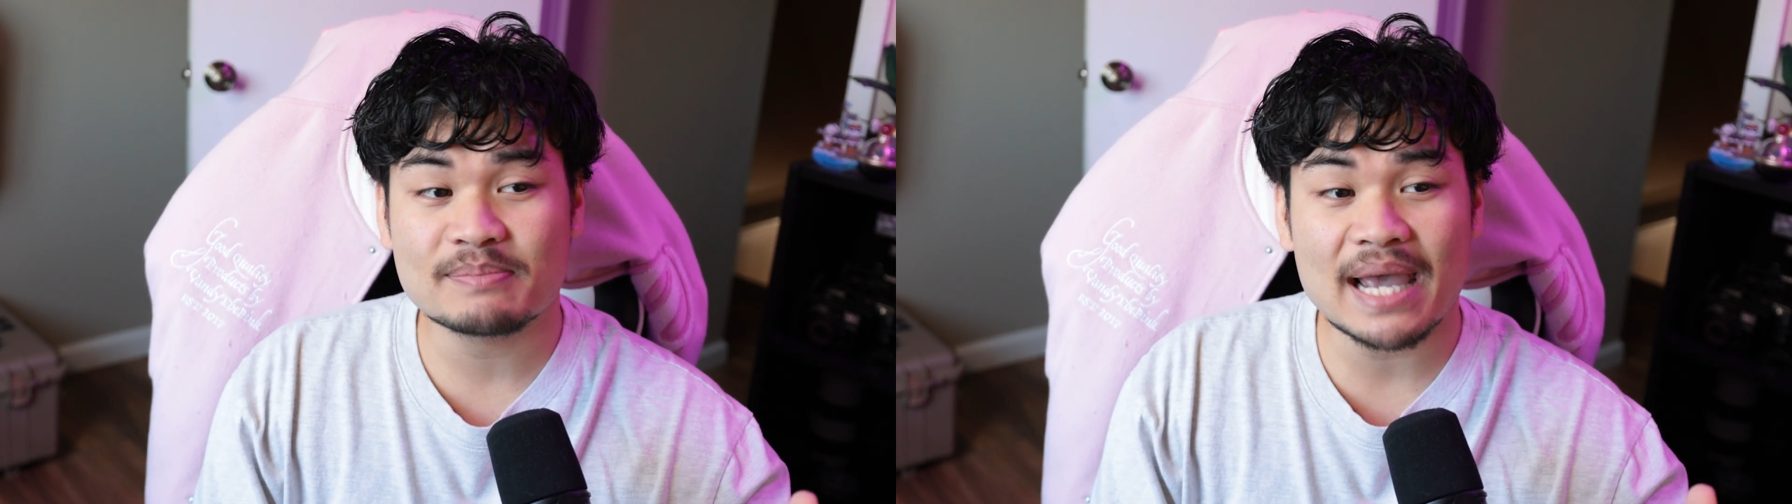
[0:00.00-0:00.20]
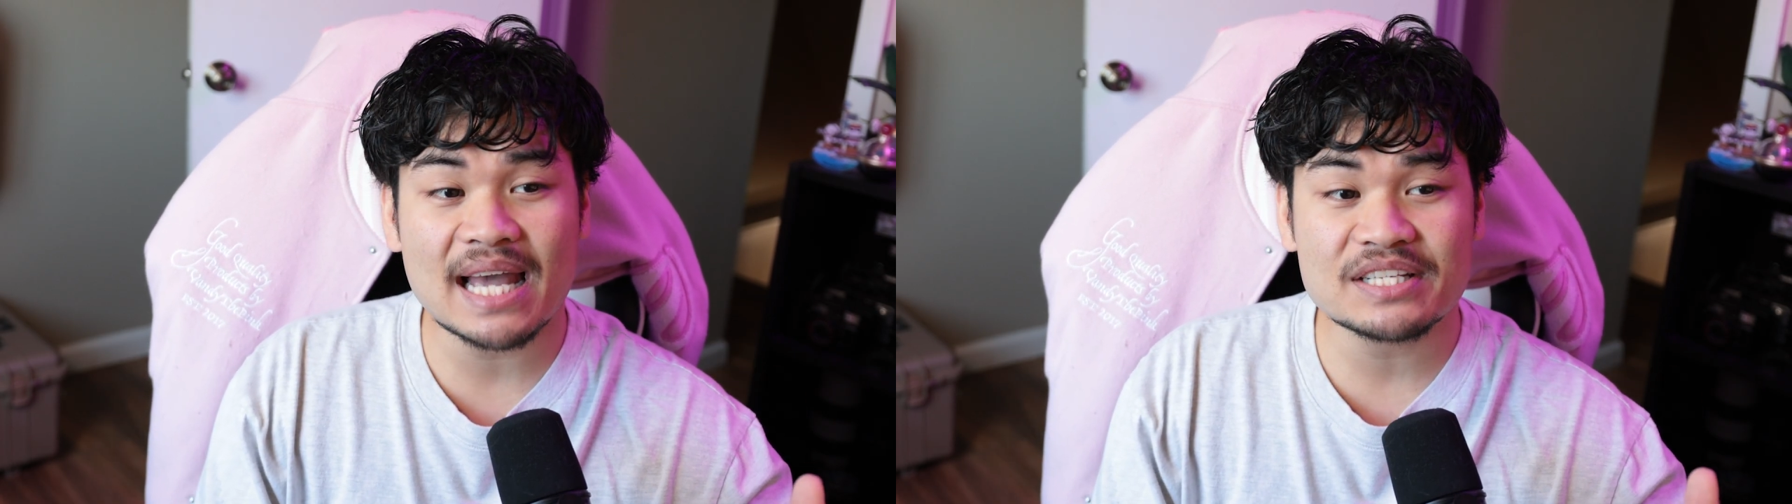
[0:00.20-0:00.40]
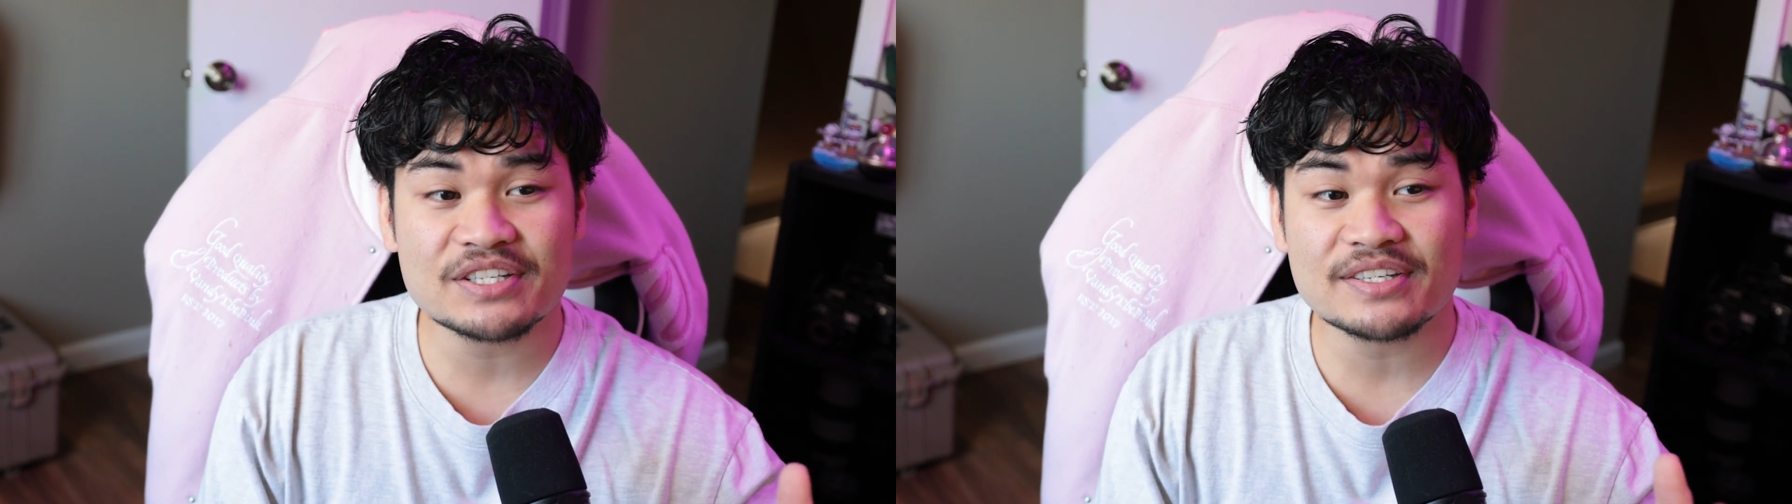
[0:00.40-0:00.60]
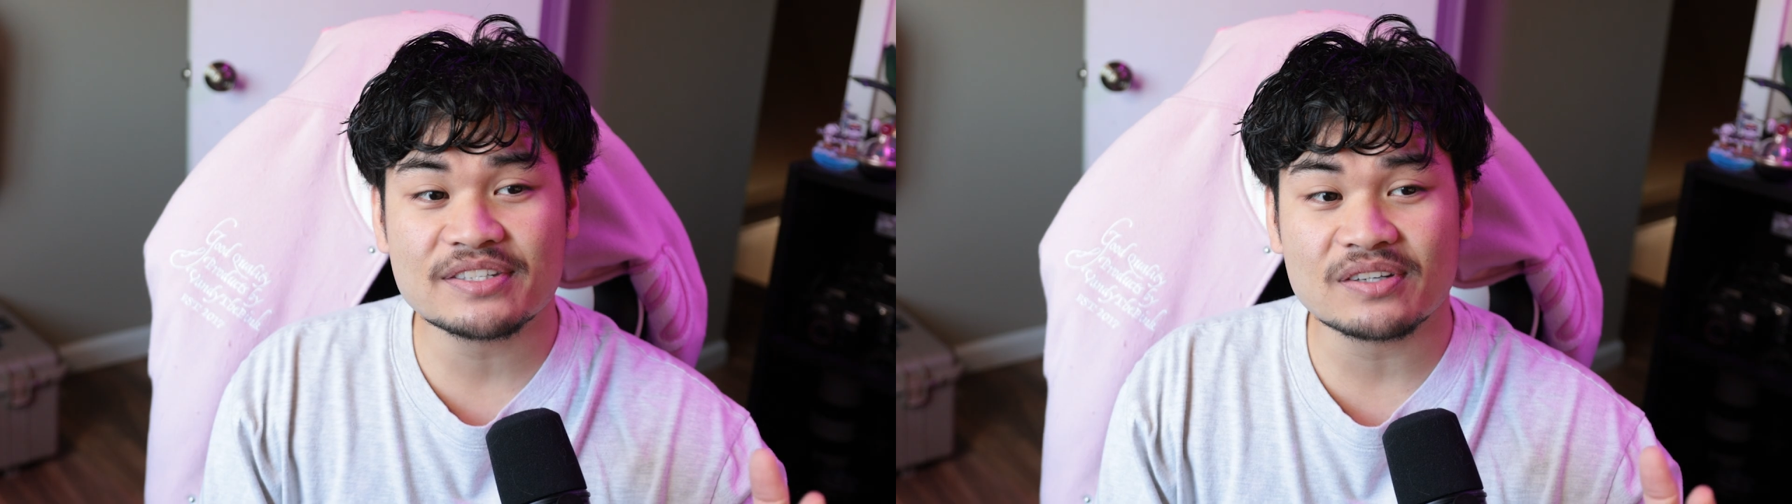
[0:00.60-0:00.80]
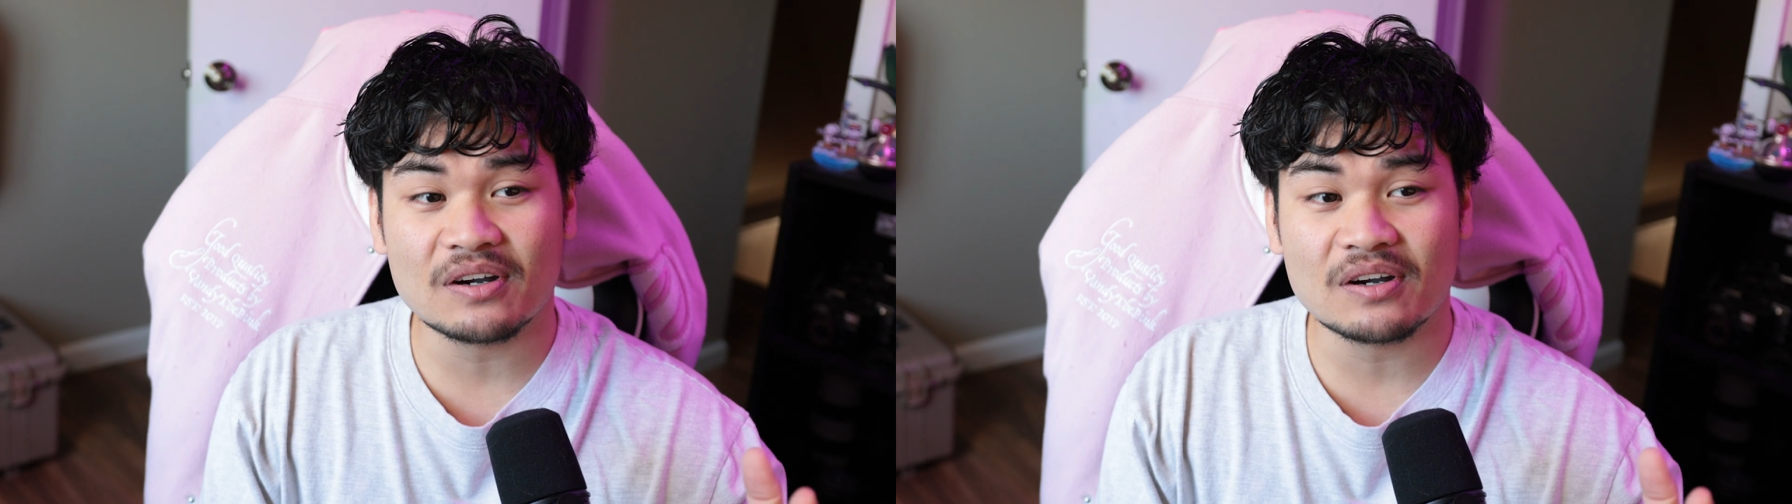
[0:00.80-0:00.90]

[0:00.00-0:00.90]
Badges